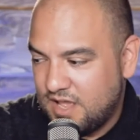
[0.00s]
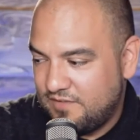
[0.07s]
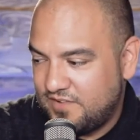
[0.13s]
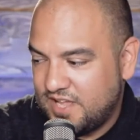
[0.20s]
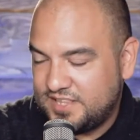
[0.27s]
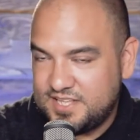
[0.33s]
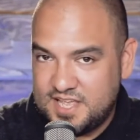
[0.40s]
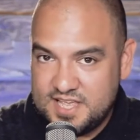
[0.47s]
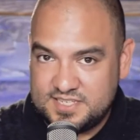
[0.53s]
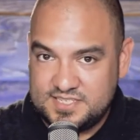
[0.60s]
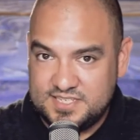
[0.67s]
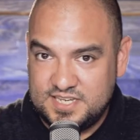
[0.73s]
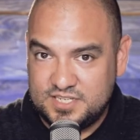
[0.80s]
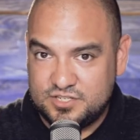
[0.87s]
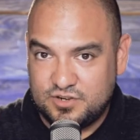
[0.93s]
I've got the
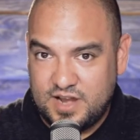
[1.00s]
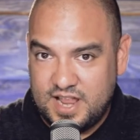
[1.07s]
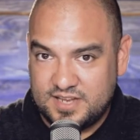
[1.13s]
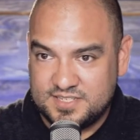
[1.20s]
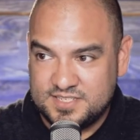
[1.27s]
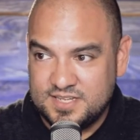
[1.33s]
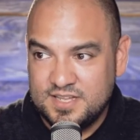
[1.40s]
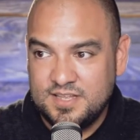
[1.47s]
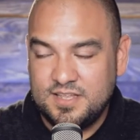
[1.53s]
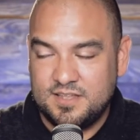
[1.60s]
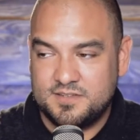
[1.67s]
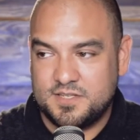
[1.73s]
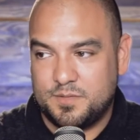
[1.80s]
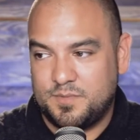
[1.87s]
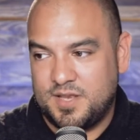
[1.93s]
SD tracks.
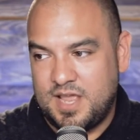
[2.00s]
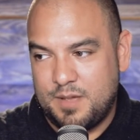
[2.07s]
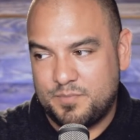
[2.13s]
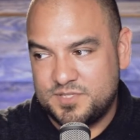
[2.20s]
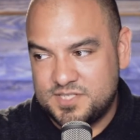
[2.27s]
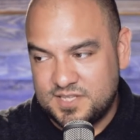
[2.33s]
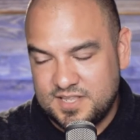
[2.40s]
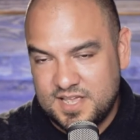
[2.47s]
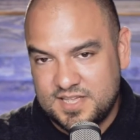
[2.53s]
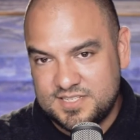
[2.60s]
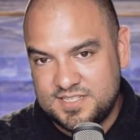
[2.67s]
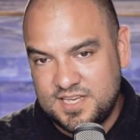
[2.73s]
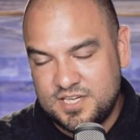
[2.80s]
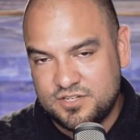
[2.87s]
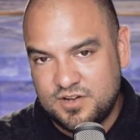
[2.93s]
If something happens to the
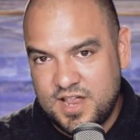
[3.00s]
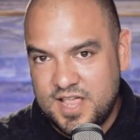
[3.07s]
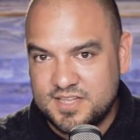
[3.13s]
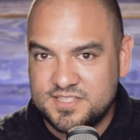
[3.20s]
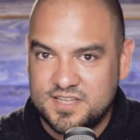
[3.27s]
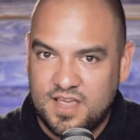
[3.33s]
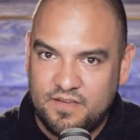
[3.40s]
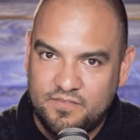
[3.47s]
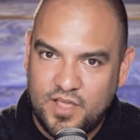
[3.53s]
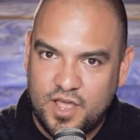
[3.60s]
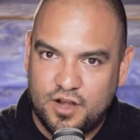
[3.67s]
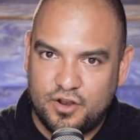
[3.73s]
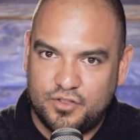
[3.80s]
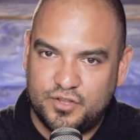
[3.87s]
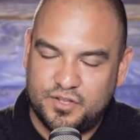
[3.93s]
SD tracks, I've
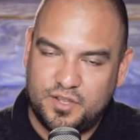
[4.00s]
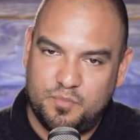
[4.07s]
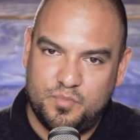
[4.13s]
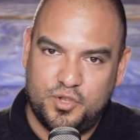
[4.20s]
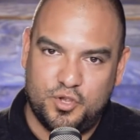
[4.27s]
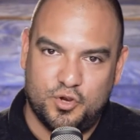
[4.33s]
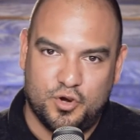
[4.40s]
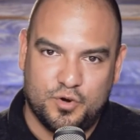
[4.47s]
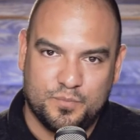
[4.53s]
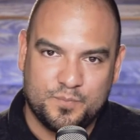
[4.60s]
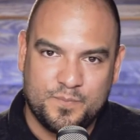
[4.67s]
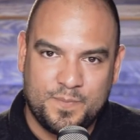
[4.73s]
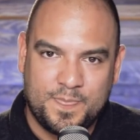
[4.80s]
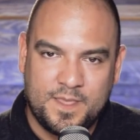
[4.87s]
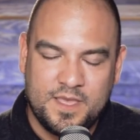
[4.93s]
got it on the computer.
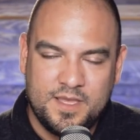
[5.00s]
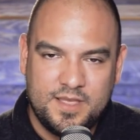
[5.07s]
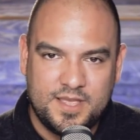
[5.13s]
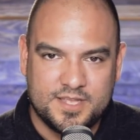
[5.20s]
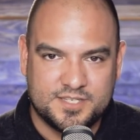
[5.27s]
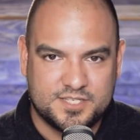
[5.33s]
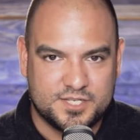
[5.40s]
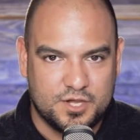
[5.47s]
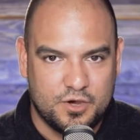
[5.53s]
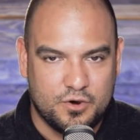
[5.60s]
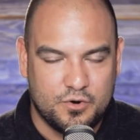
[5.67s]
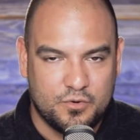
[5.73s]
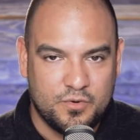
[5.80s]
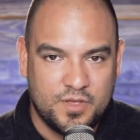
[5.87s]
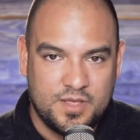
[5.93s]
And
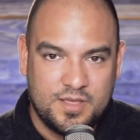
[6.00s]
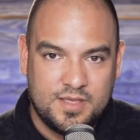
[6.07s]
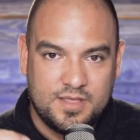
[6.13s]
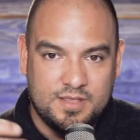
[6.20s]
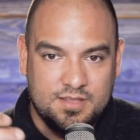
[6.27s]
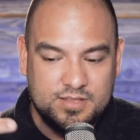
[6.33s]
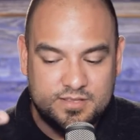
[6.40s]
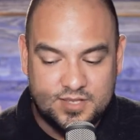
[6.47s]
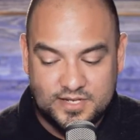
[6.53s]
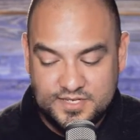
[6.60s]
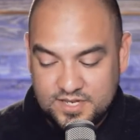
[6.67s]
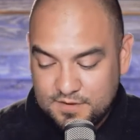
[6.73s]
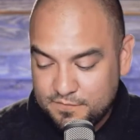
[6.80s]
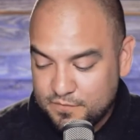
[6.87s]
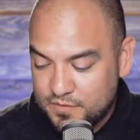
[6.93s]
so the
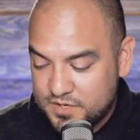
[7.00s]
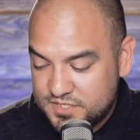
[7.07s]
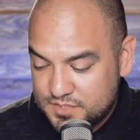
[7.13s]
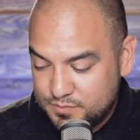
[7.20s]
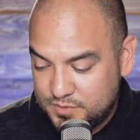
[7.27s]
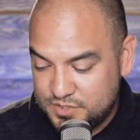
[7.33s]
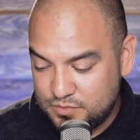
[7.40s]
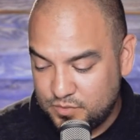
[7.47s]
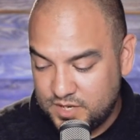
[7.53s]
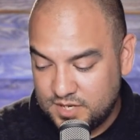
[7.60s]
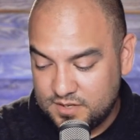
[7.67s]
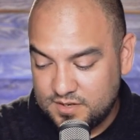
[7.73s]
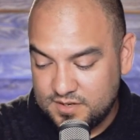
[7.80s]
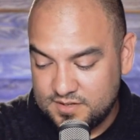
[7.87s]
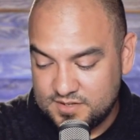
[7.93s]
difference
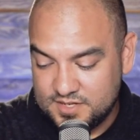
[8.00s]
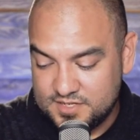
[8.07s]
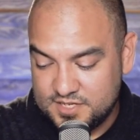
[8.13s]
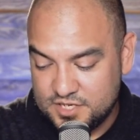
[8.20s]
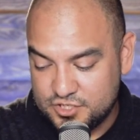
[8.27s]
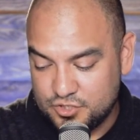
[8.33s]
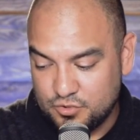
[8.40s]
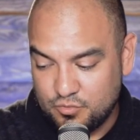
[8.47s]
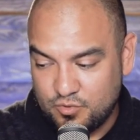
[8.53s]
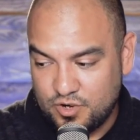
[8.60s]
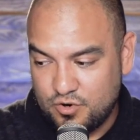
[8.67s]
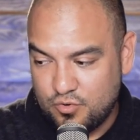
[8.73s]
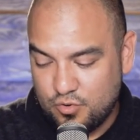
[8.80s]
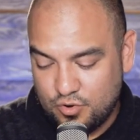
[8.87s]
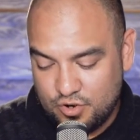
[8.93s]
between the digital
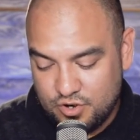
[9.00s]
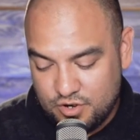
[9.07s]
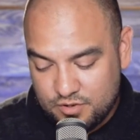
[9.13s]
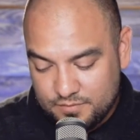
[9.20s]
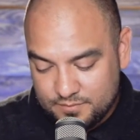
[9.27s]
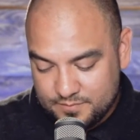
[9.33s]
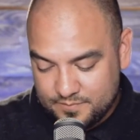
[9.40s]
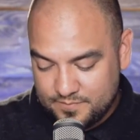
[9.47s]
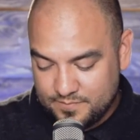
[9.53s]
recorder